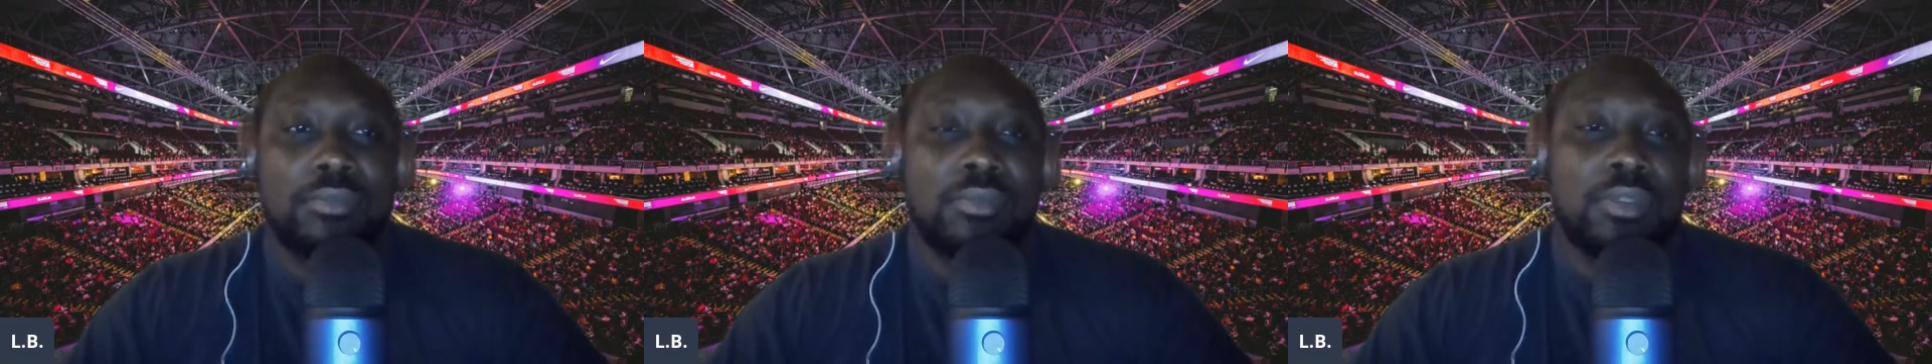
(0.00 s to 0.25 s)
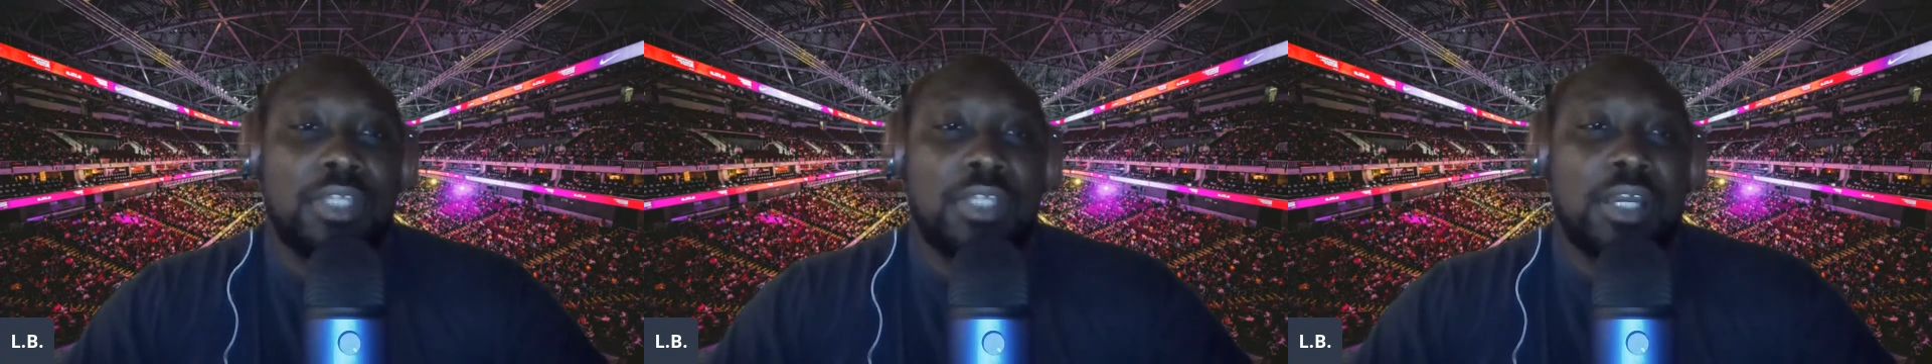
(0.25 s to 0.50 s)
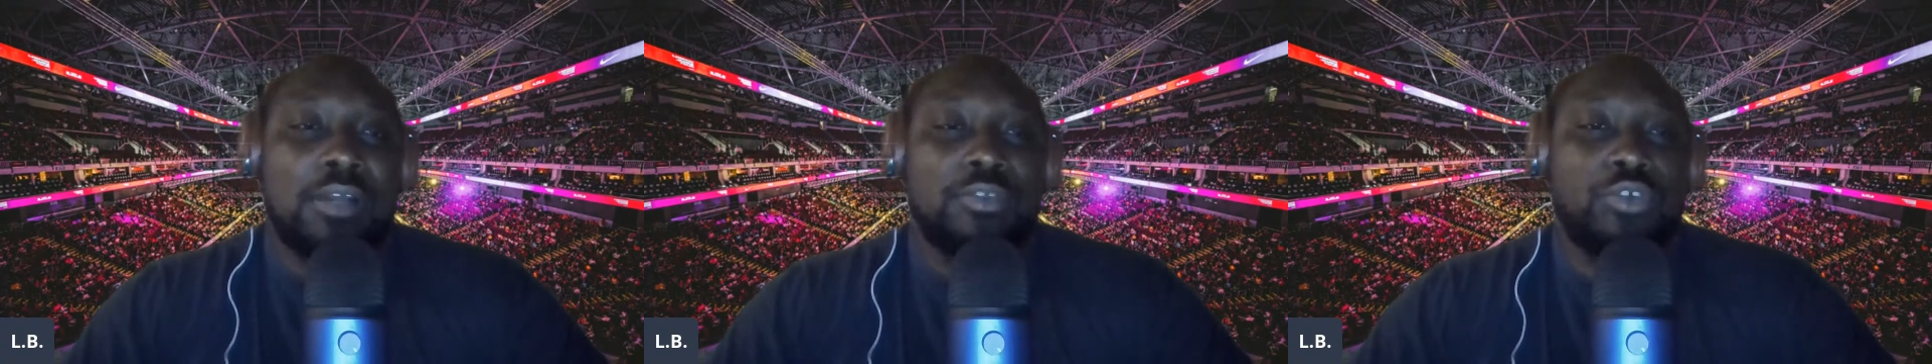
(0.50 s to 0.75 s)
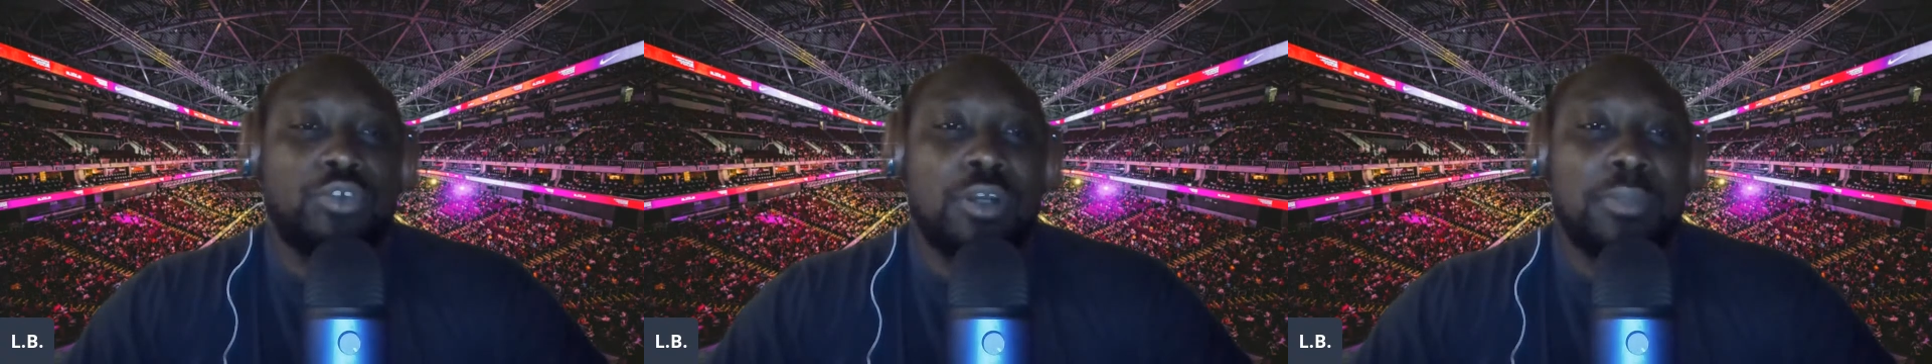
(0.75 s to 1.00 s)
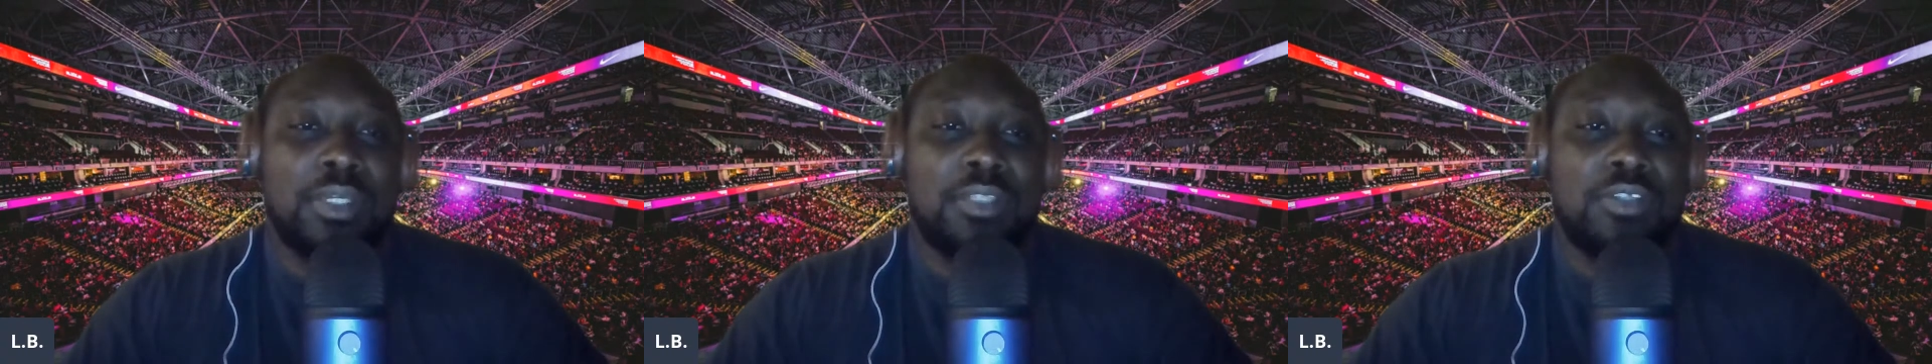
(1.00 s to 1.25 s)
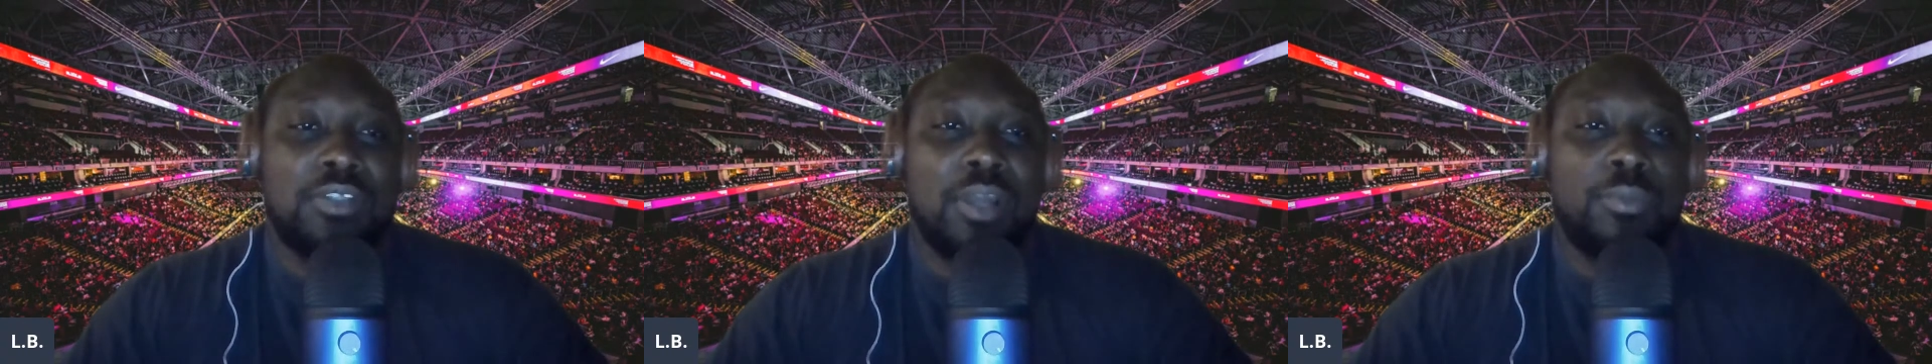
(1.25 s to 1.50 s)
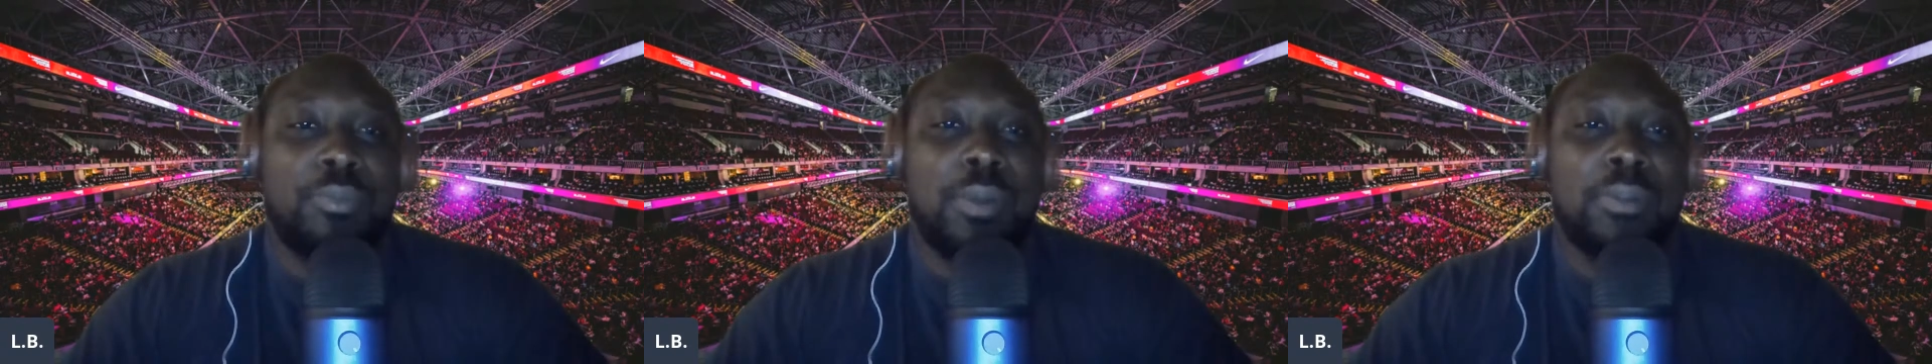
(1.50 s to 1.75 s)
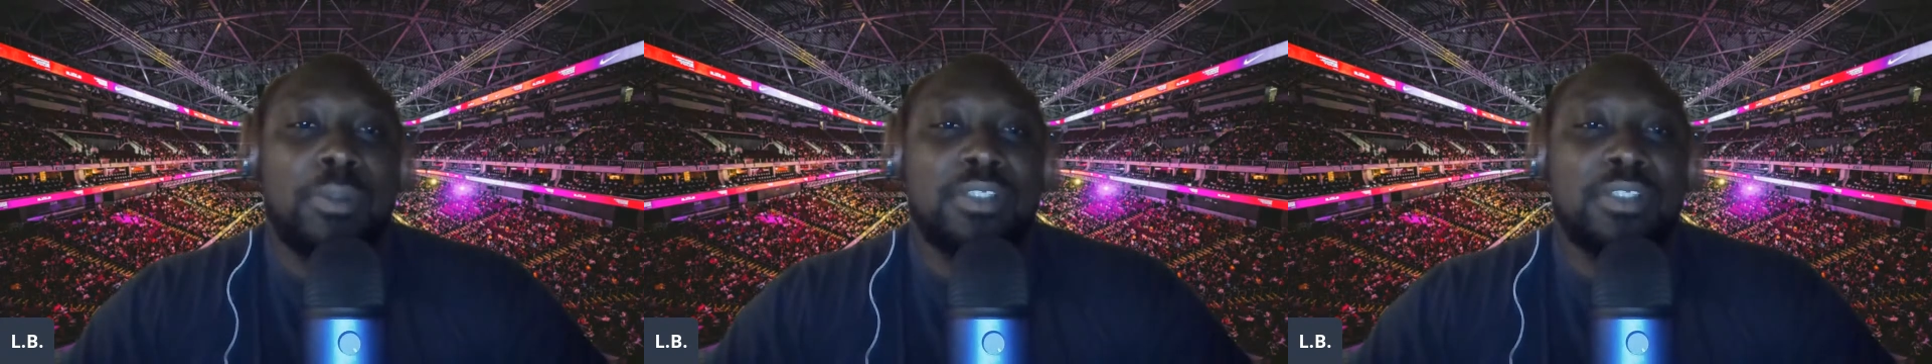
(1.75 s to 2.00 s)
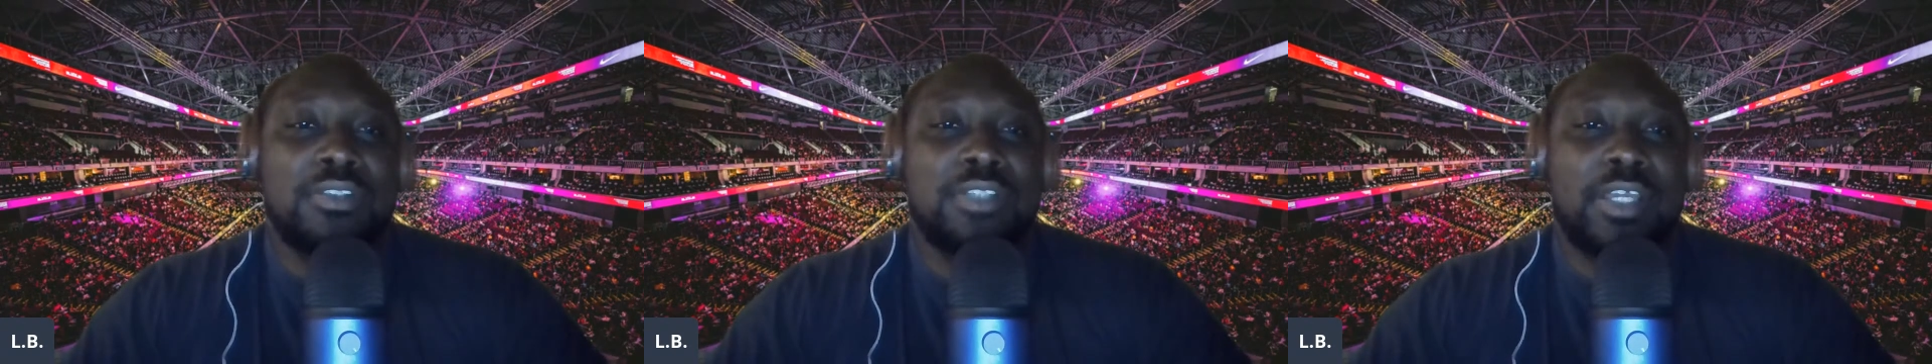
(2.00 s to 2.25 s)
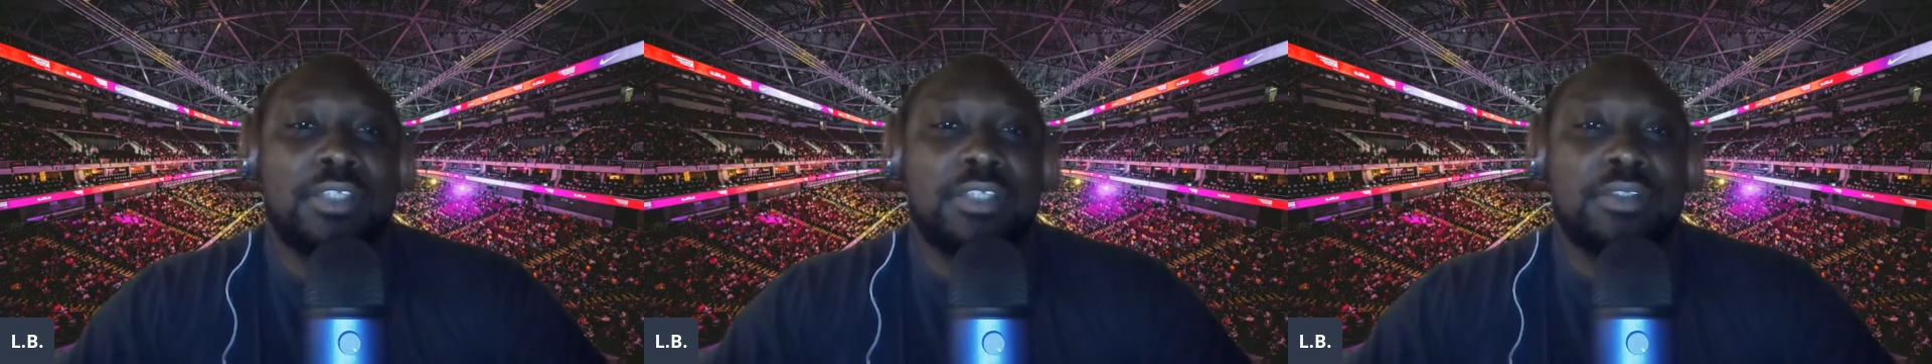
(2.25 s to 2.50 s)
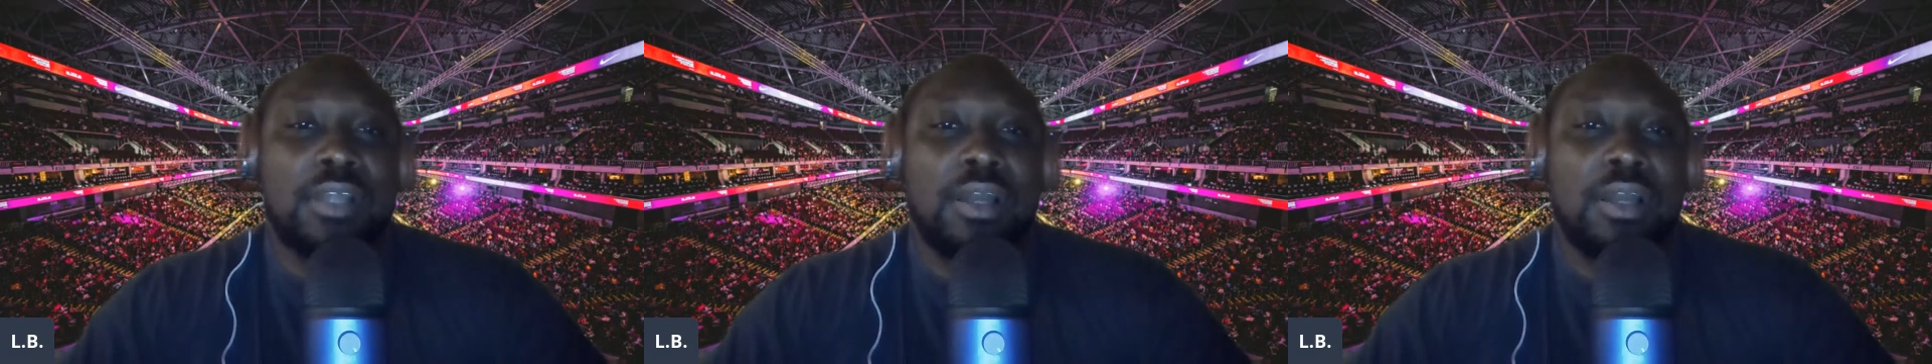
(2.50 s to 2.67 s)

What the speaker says: Now, Trump and top Republicans like